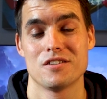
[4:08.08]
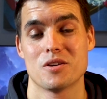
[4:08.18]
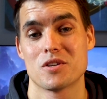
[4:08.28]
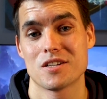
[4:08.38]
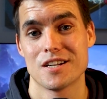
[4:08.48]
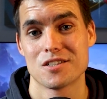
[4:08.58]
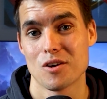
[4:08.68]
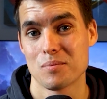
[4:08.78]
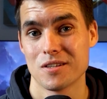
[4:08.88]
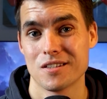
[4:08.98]
Secrets, and
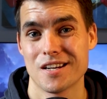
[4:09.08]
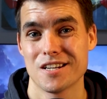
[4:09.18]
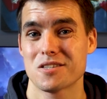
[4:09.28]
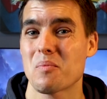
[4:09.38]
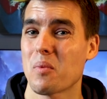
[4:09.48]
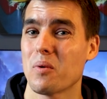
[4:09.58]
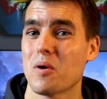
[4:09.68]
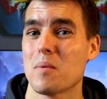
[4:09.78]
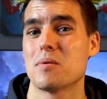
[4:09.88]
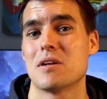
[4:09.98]
something that is
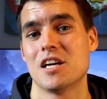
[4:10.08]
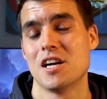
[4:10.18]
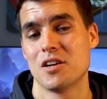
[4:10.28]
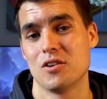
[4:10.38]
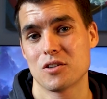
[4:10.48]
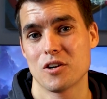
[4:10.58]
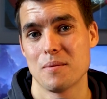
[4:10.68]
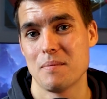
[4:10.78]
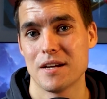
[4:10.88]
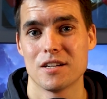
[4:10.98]
probably not gonna
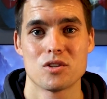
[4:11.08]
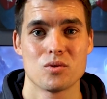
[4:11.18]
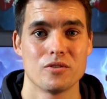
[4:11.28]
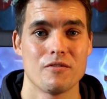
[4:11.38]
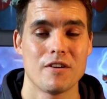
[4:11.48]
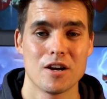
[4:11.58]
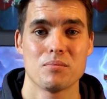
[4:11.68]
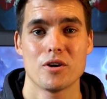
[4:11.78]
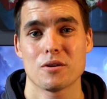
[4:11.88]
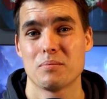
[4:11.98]
make it to the final
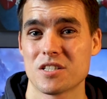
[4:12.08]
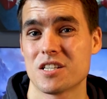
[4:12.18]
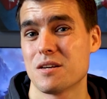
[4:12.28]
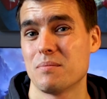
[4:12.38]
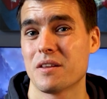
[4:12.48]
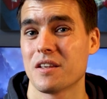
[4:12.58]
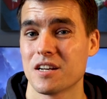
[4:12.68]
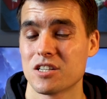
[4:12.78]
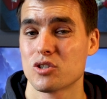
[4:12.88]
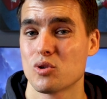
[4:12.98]
product, because I simply think
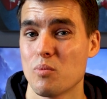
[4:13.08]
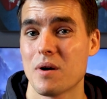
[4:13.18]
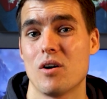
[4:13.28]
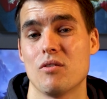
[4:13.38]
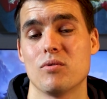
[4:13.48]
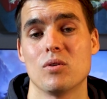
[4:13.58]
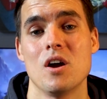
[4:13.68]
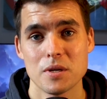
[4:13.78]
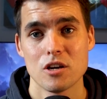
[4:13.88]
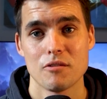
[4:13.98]
it's too powerful.
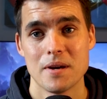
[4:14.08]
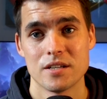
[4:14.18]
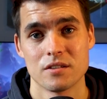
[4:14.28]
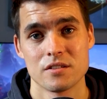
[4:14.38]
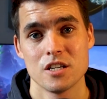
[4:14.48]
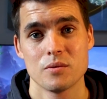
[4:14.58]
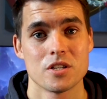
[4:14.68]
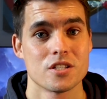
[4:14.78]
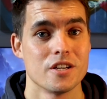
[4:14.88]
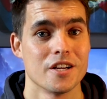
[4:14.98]
Speaking of Magical
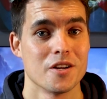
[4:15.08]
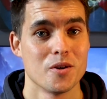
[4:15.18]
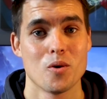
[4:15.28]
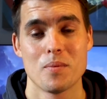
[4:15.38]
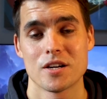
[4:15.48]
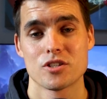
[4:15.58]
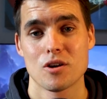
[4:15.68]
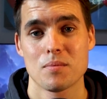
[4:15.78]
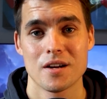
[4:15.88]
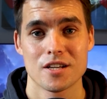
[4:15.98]
Secrets, the Law Bard
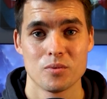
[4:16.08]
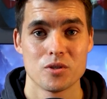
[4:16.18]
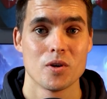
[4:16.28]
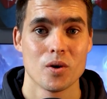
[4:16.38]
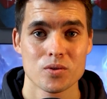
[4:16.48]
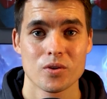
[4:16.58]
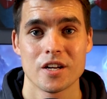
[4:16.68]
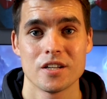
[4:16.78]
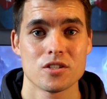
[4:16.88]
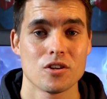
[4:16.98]
subclass, which we also
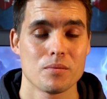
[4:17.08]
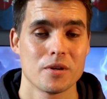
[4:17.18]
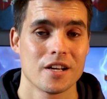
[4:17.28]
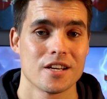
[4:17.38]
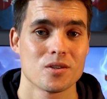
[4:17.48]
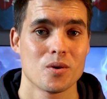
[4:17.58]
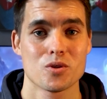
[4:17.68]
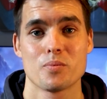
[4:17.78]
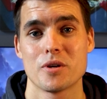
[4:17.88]
get in this document, has also